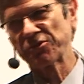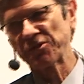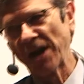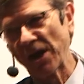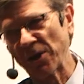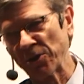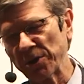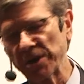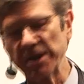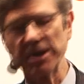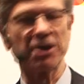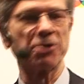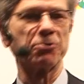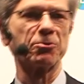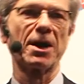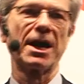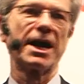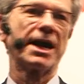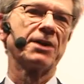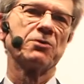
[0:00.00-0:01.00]
sorry,
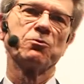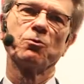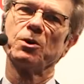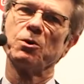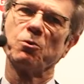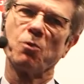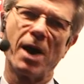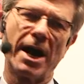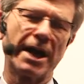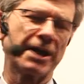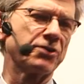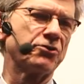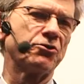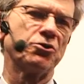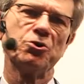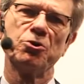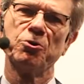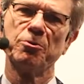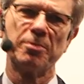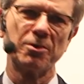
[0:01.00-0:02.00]
Iran, we
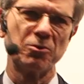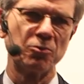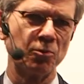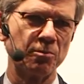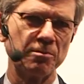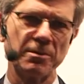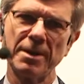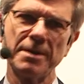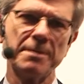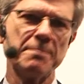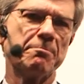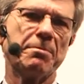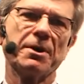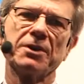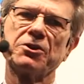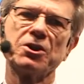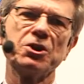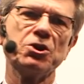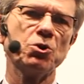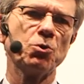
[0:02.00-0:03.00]
wanted to,
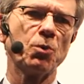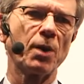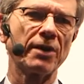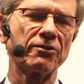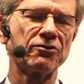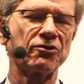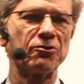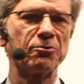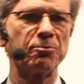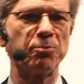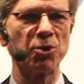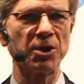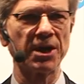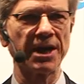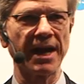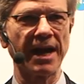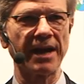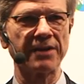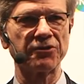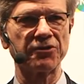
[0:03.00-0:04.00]
but the US is
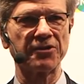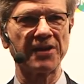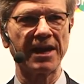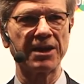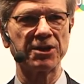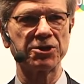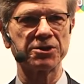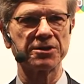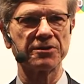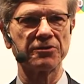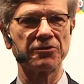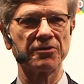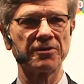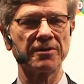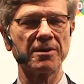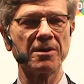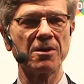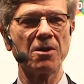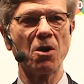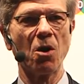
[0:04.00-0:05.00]
putting on
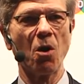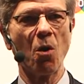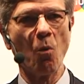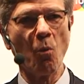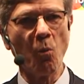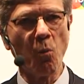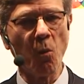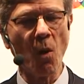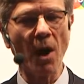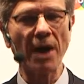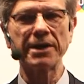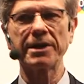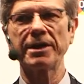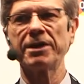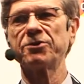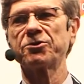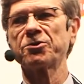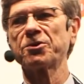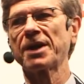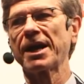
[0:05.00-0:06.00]
sanctions, what
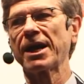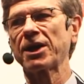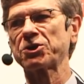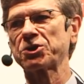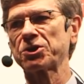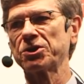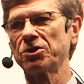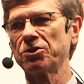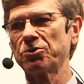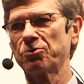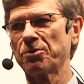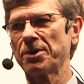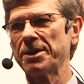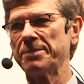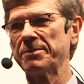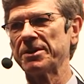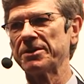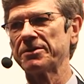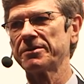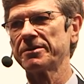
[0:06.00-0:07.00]
international
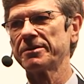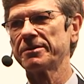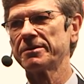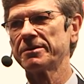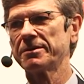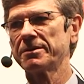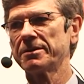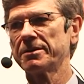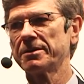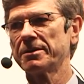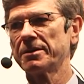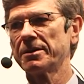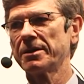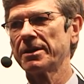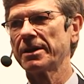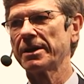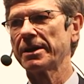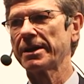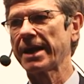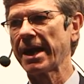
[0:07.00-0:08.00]
agreement
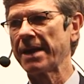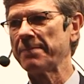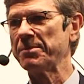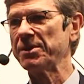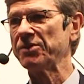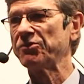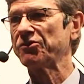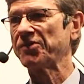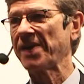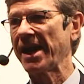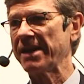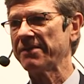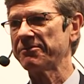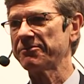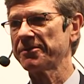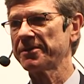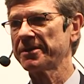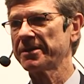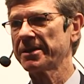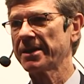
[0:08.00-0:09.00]
can be
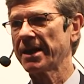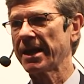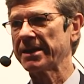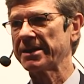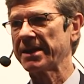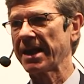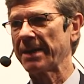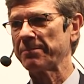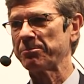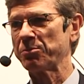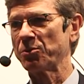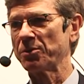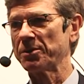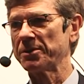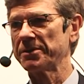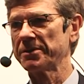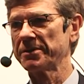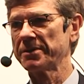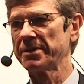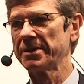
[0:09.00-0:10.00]
safe at that
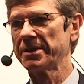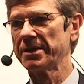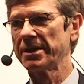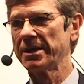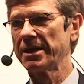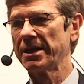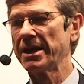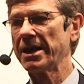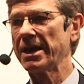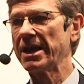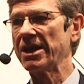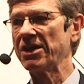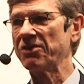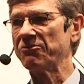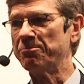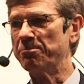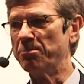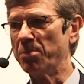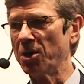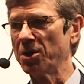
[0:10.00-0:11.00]
point?
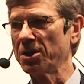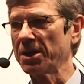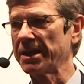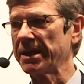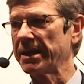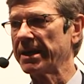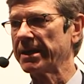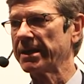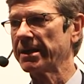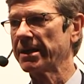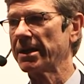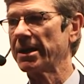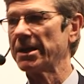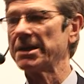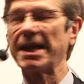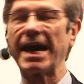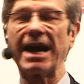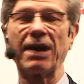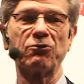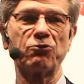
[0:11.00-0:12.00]
If bullying
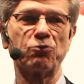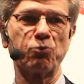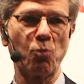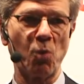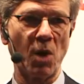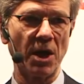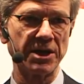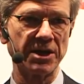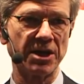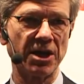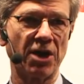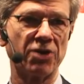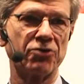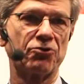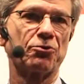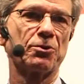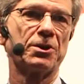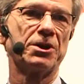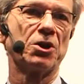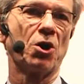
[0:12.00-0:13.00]
allows one
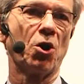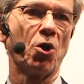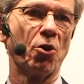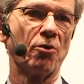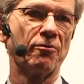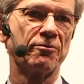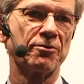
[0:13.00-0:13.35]
country to